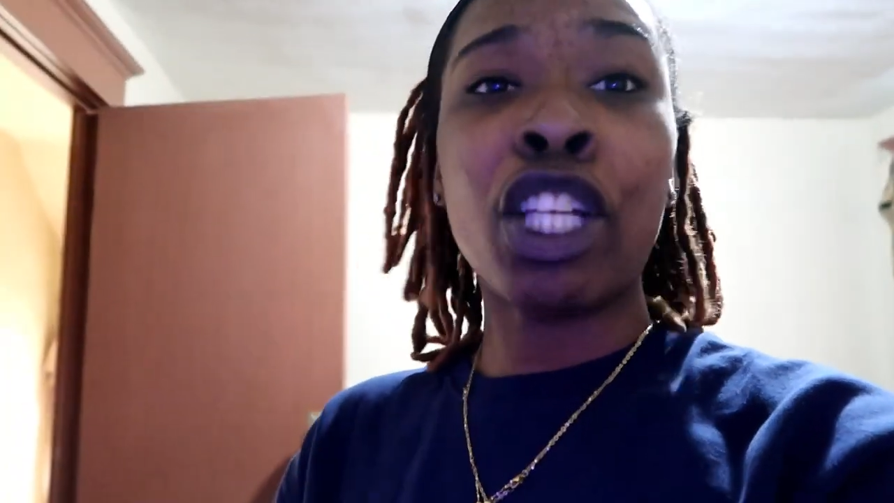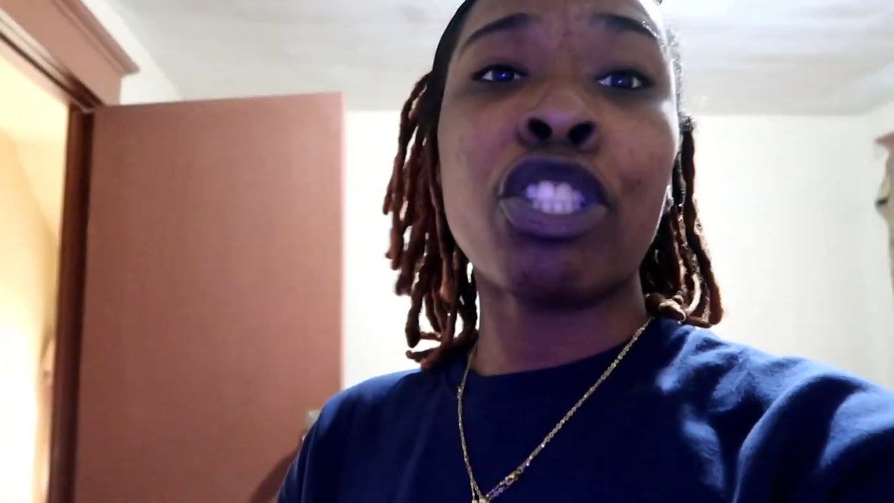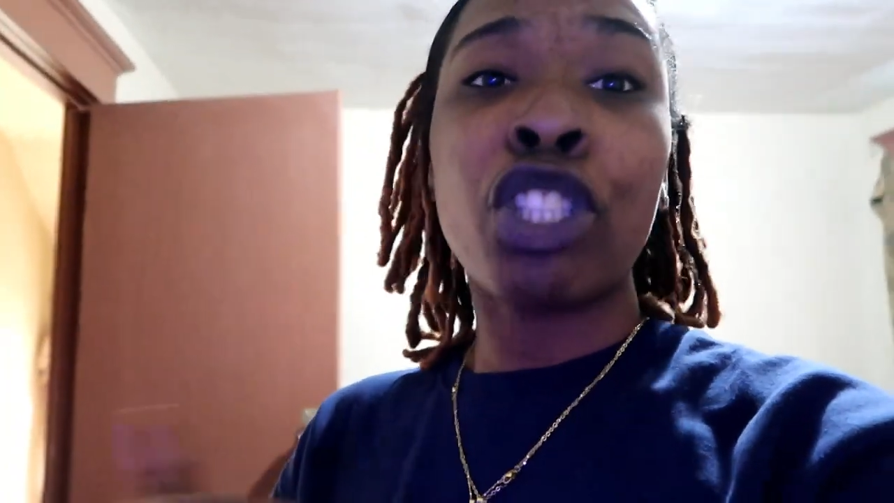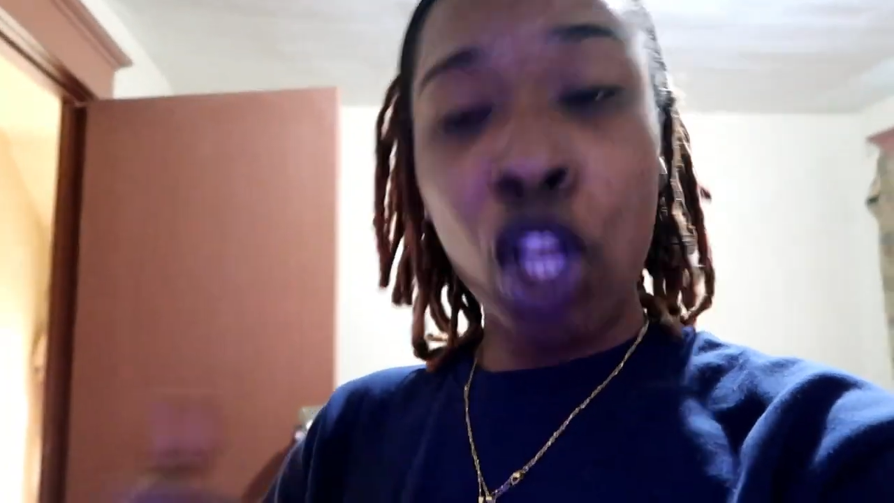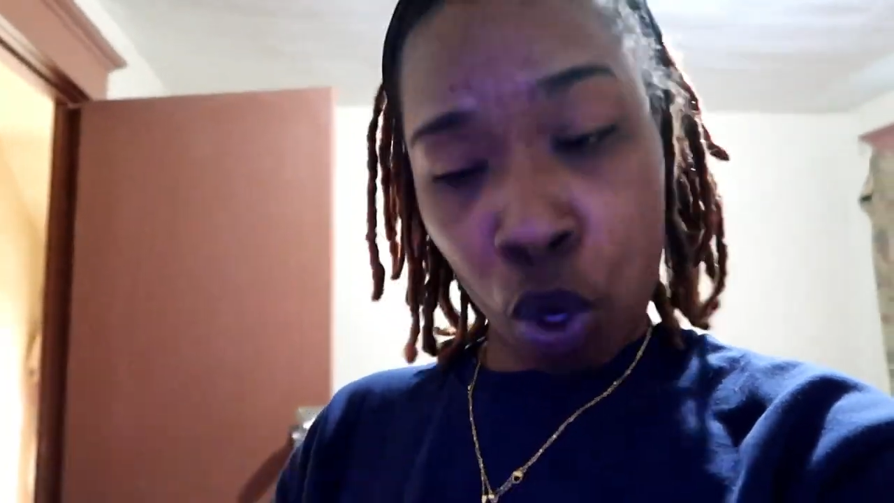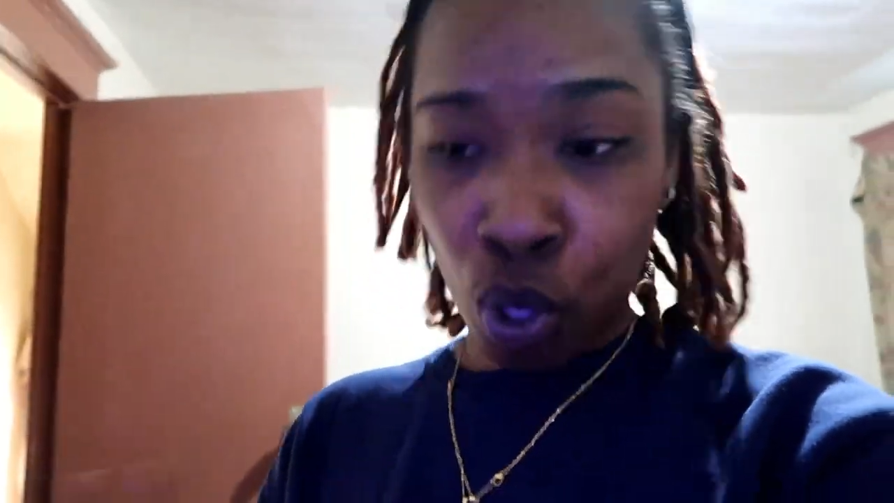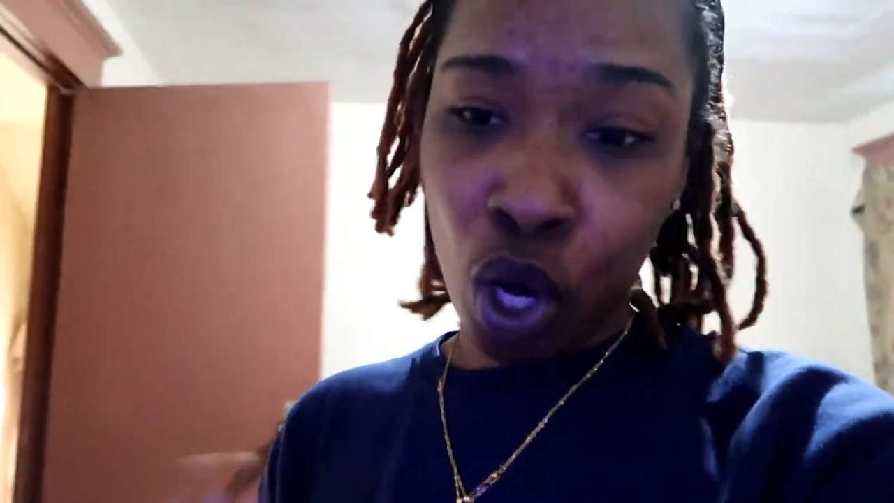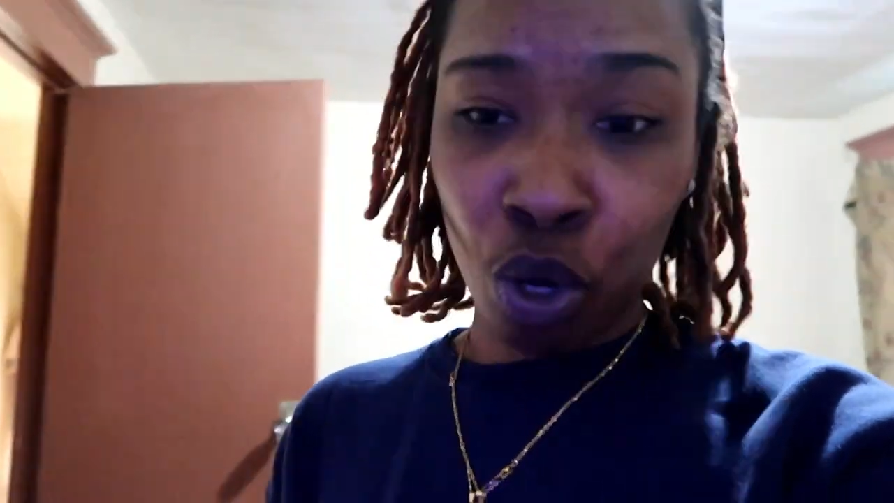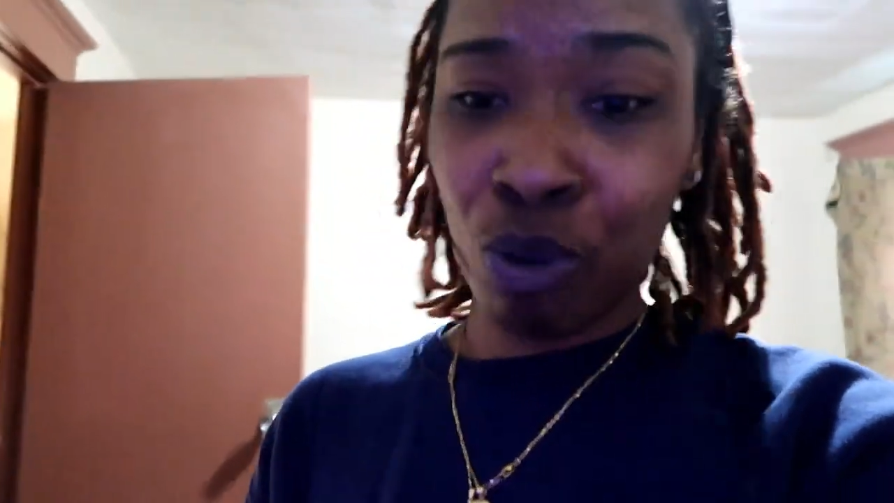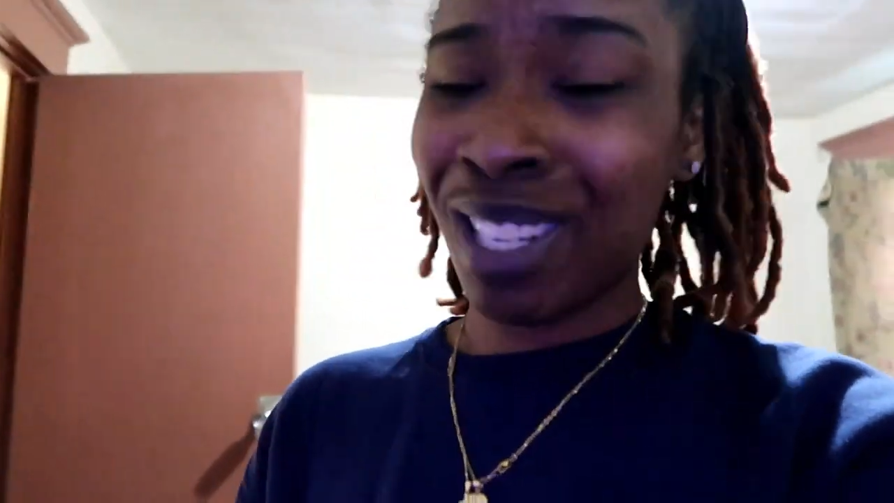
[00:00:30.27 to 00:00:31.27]
a
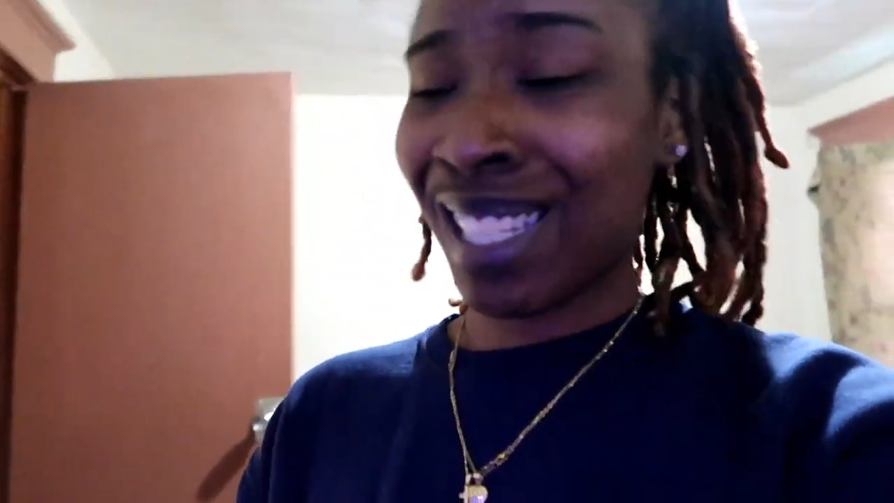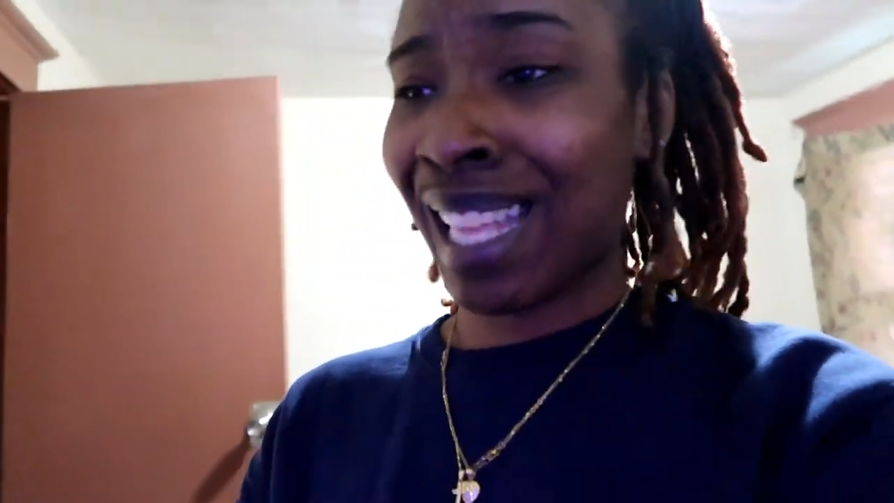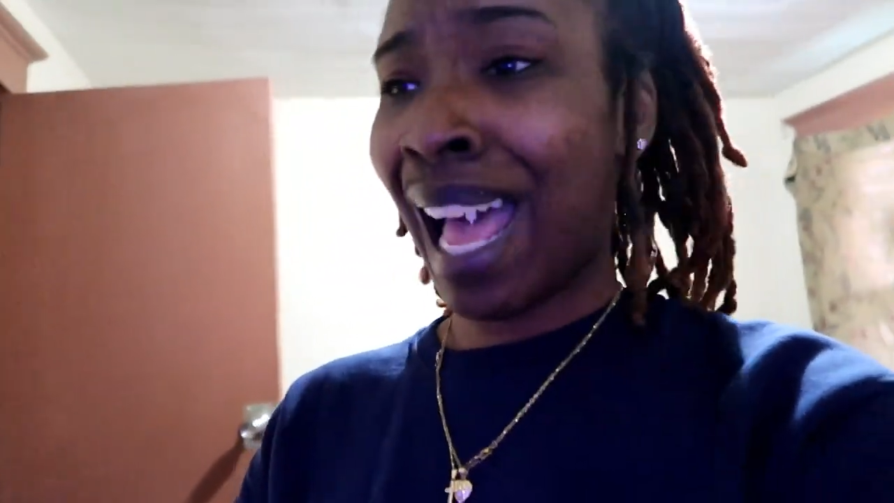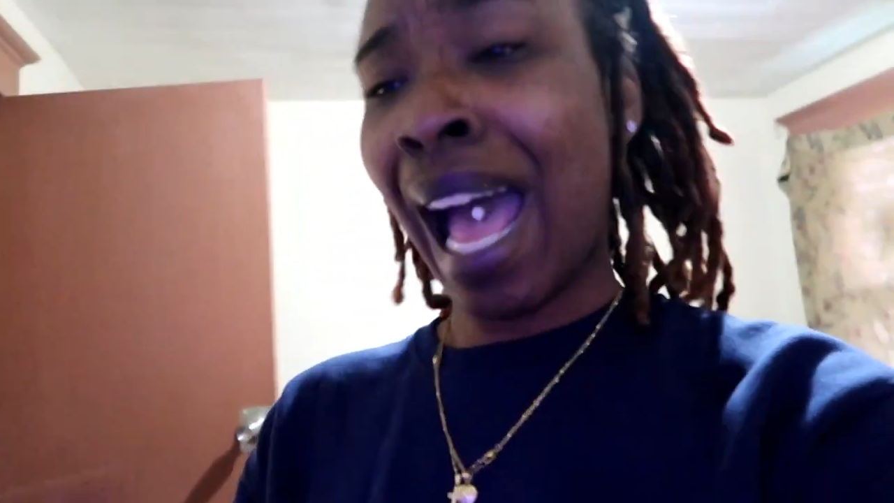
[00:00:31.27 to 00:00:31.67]
chokehold because